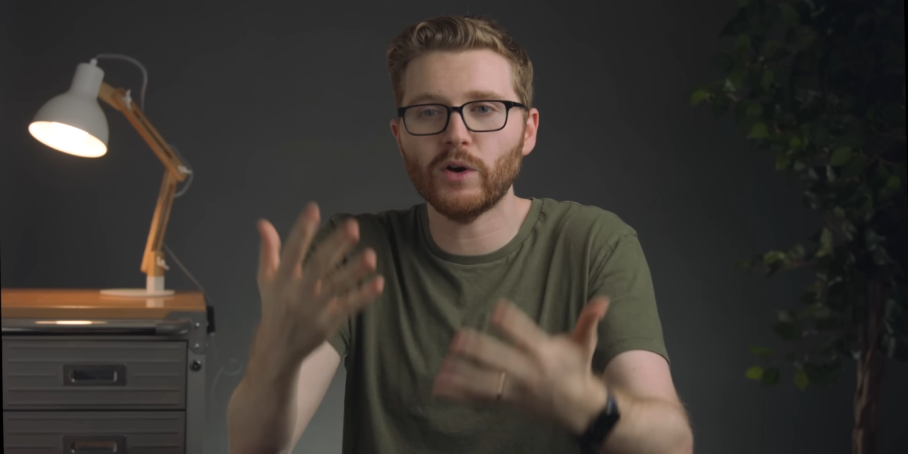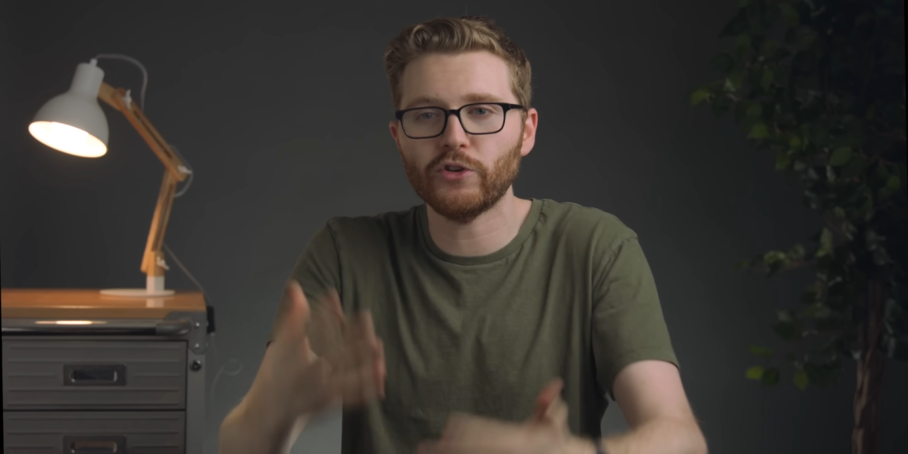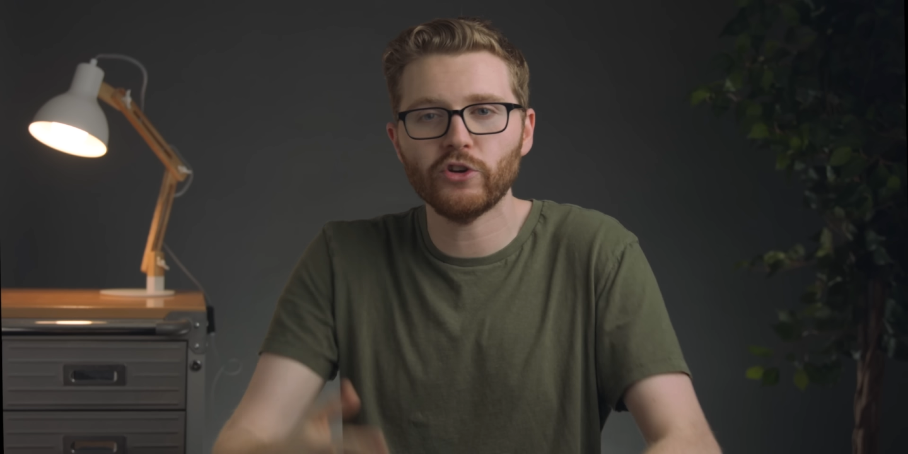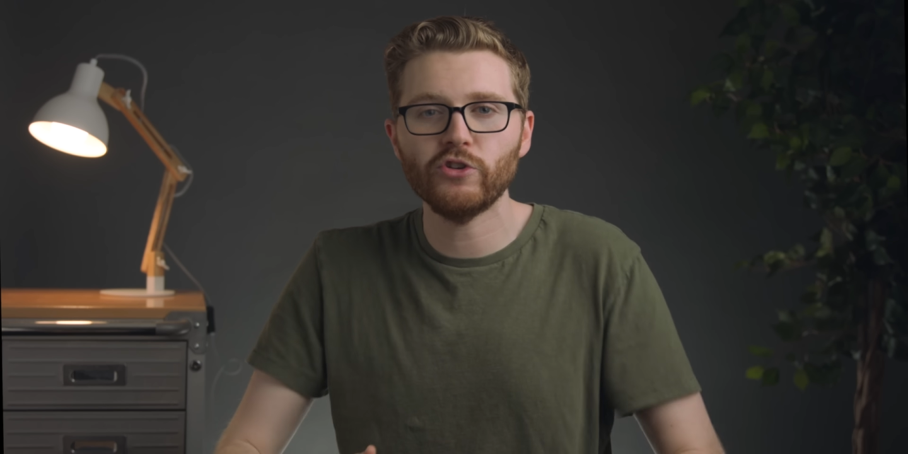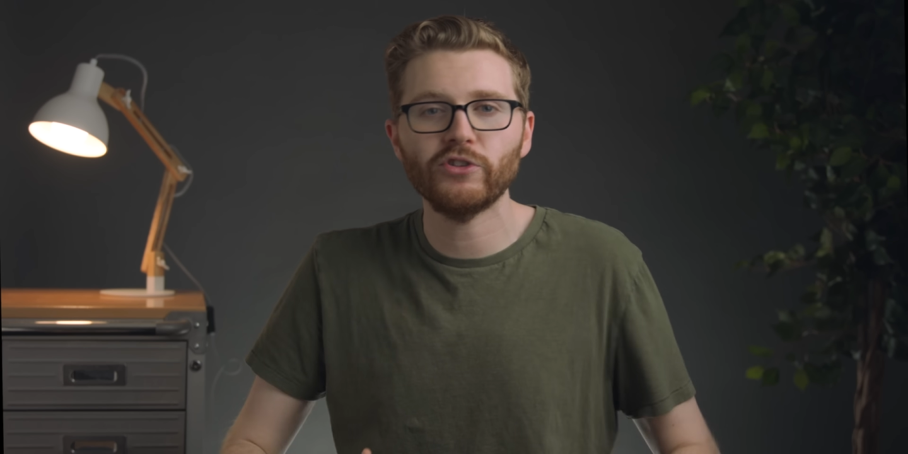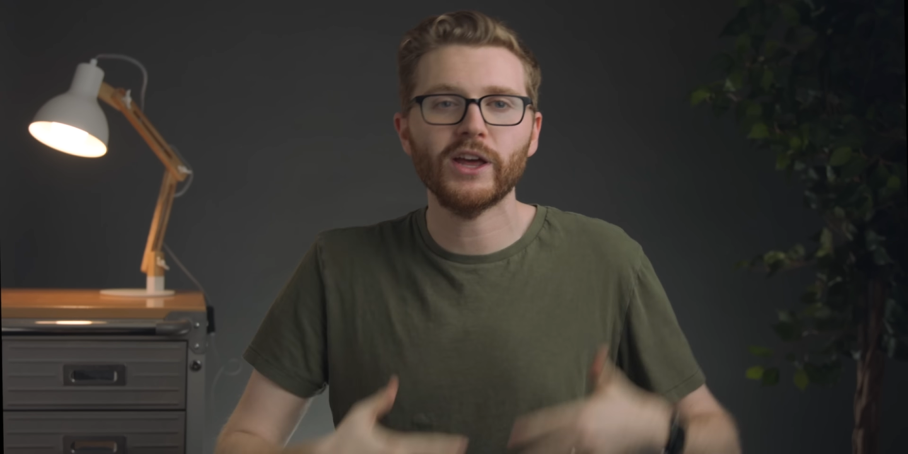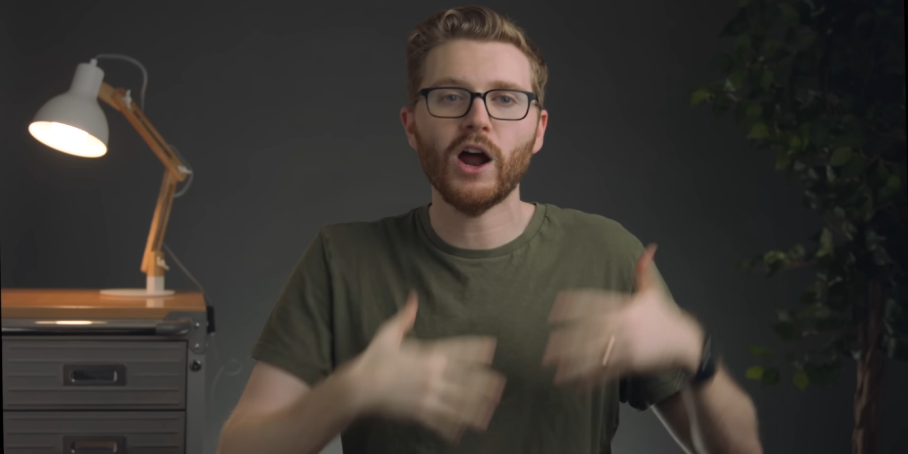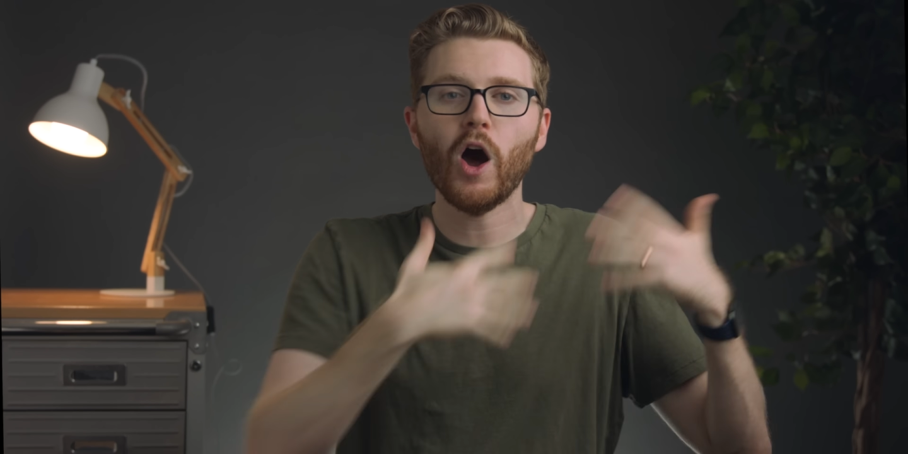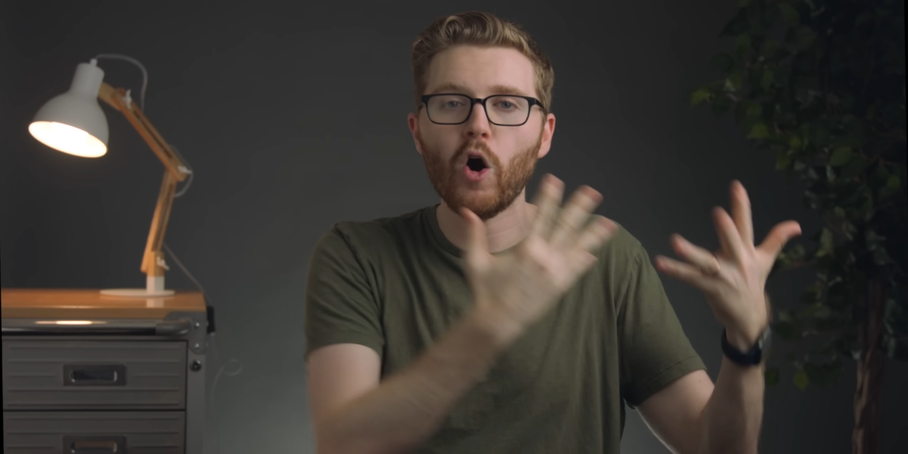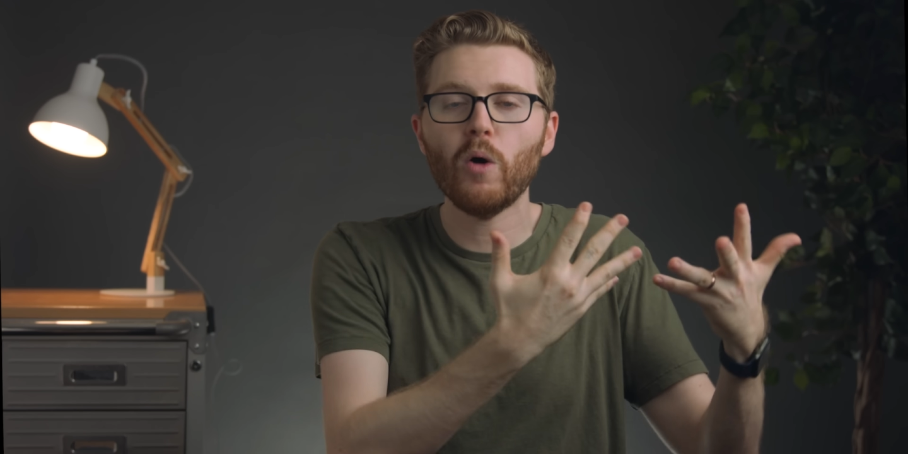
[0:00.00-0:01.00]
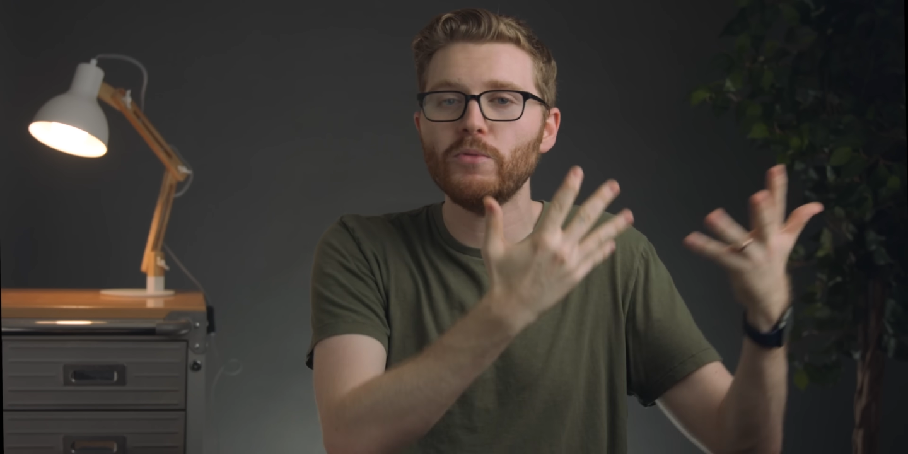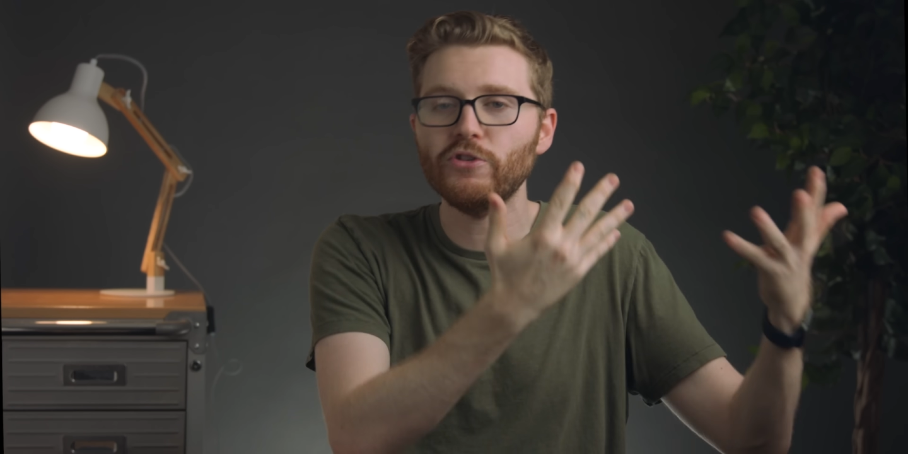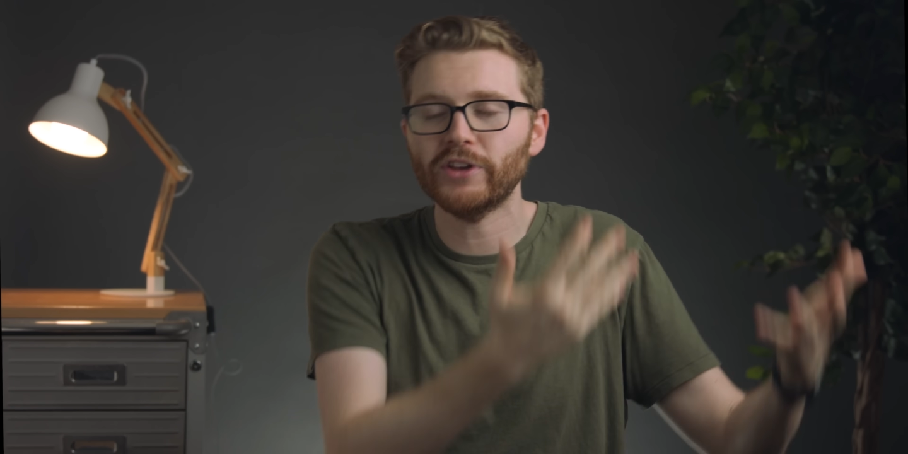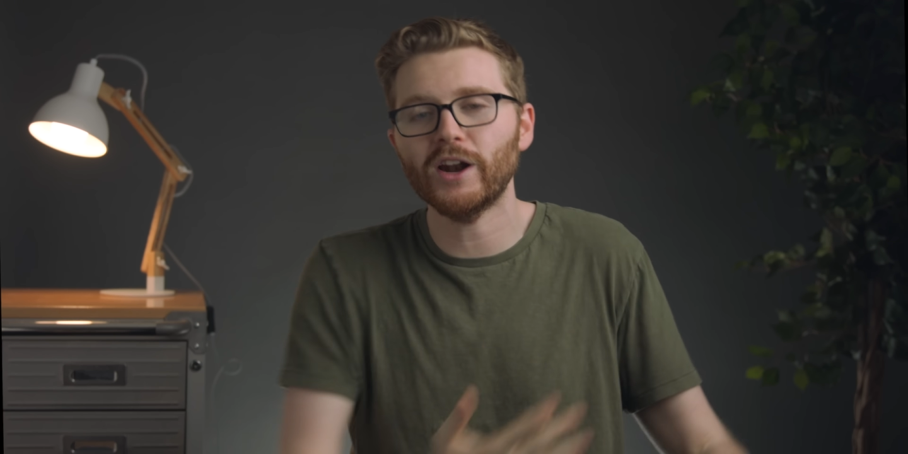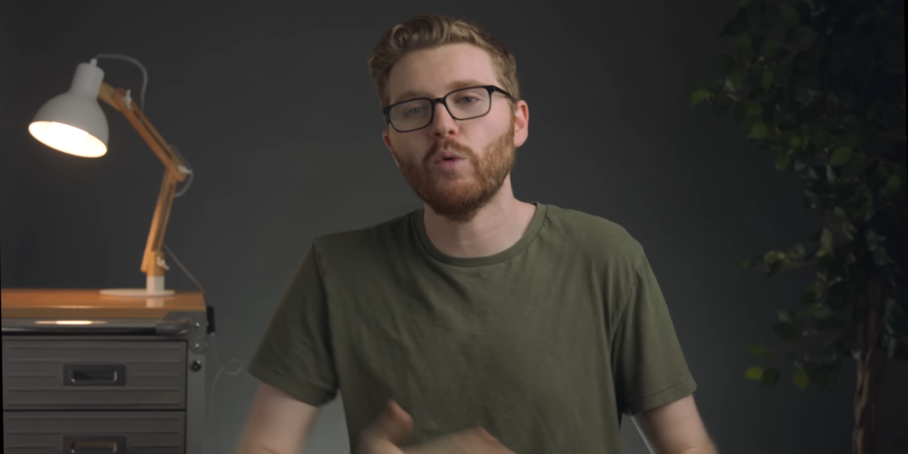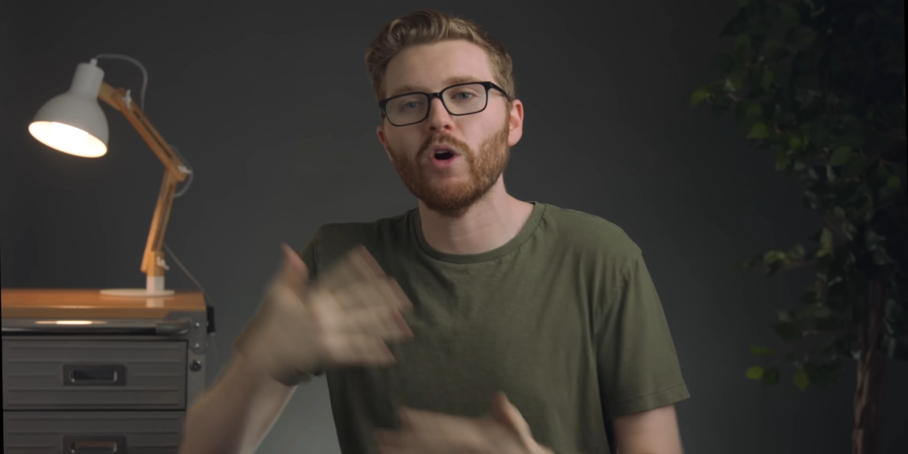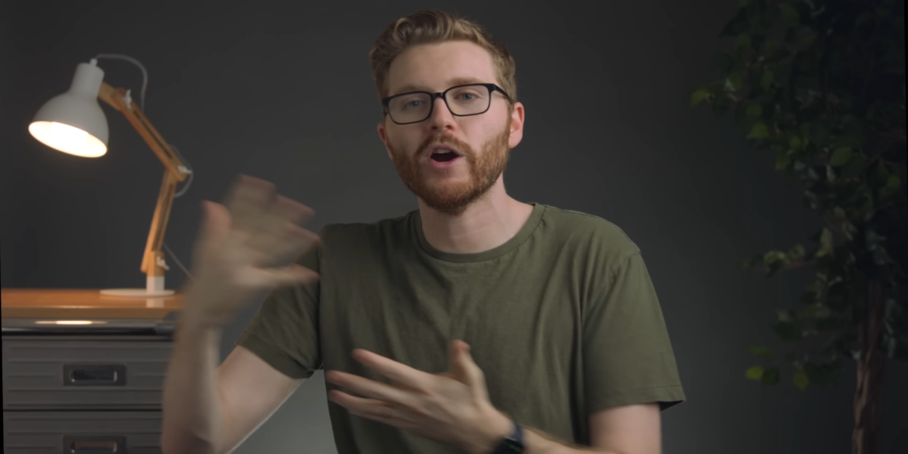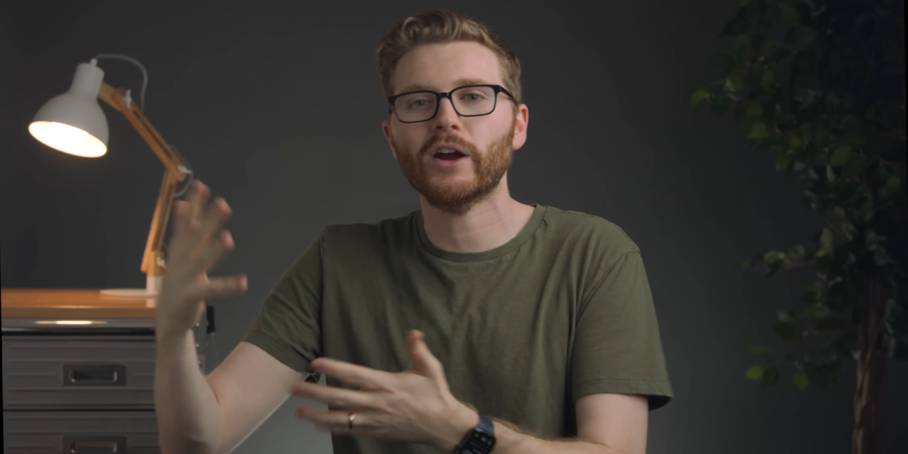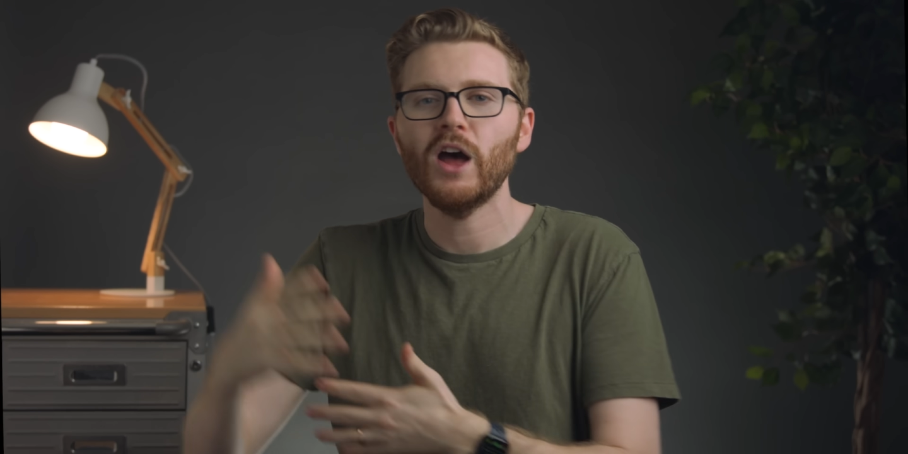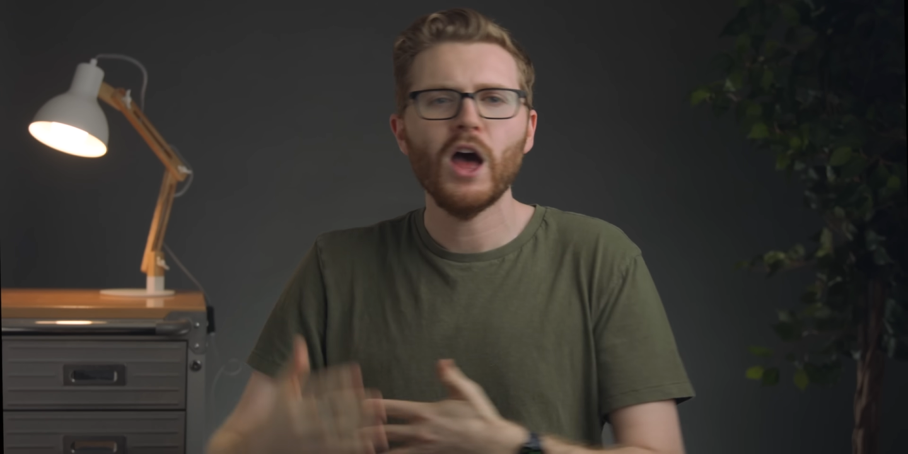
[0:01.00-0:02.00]
whether you're using it at home, using it at
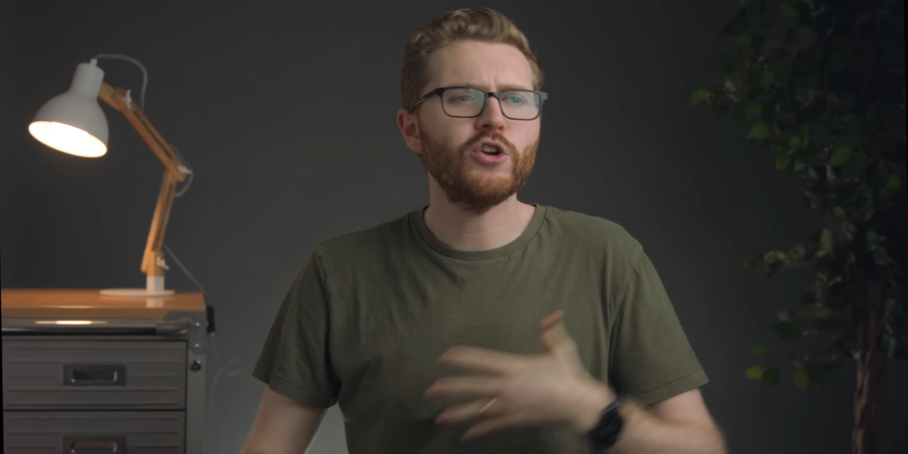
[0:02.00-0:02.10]
work,